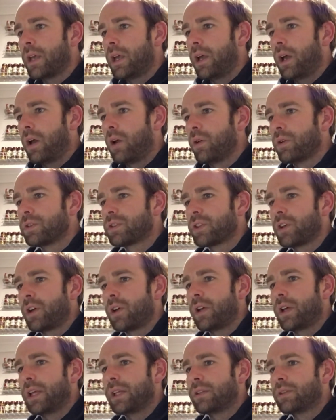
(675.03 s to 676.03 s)
Also,
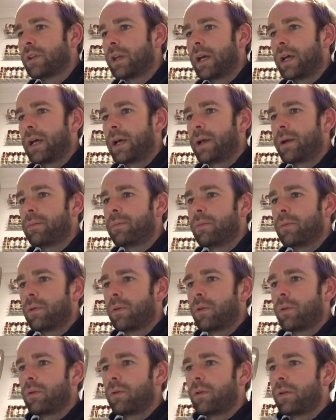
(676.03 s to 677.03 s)
it
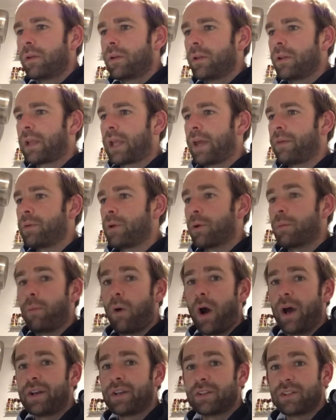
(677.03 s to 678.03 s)
gave me a
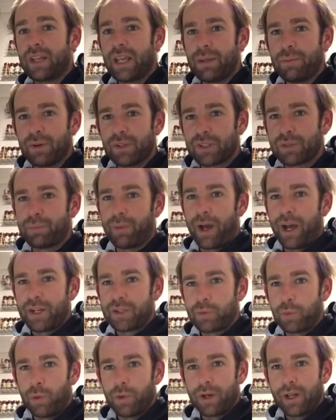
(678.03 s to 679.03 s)
reminder to heat my sparge
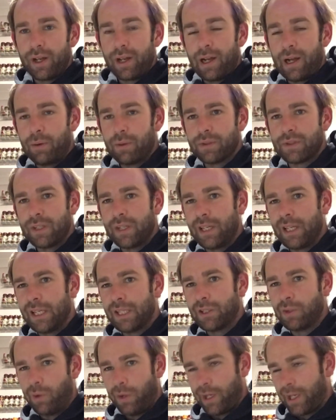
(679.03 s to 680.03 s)
water. I was in here
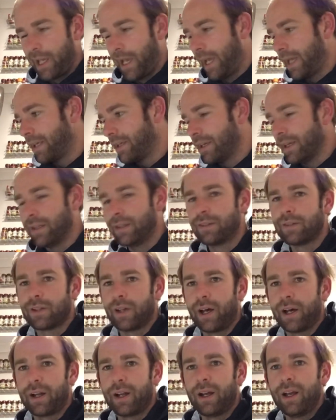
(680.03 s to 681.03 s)
doing a yeast
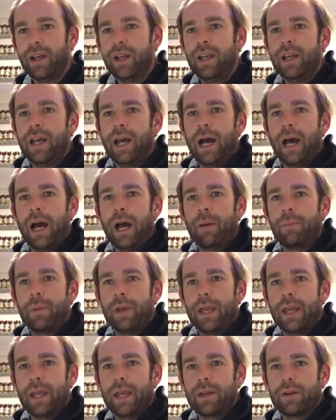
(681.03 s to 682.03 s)
starter,
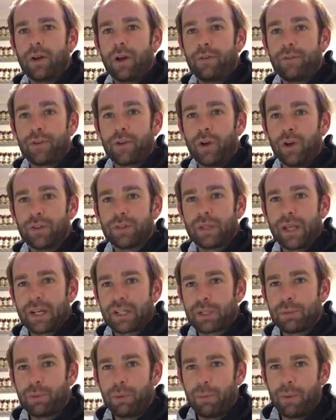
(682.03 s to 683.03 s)
and I forgot to
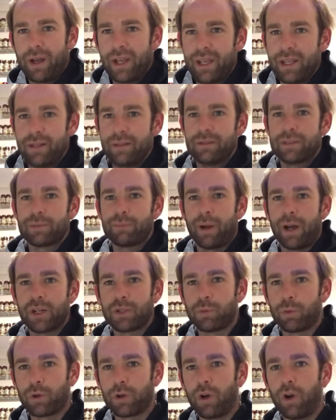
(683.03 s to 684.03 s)
actually put my sparge
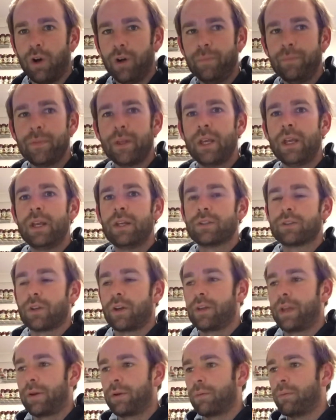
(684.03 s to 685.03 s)
water on, so
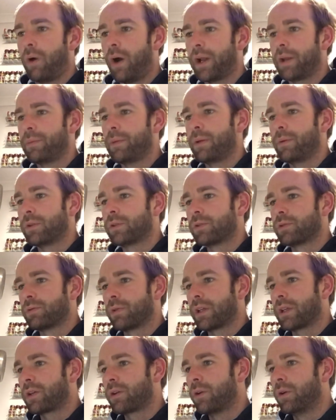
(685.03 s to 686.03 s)
that reminded me, which was
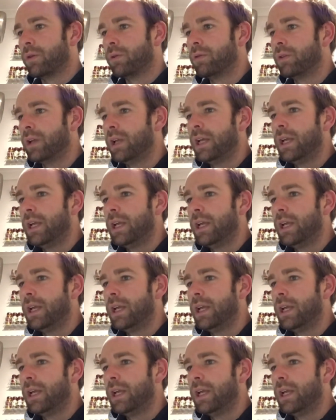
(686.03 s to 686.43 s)
really cool.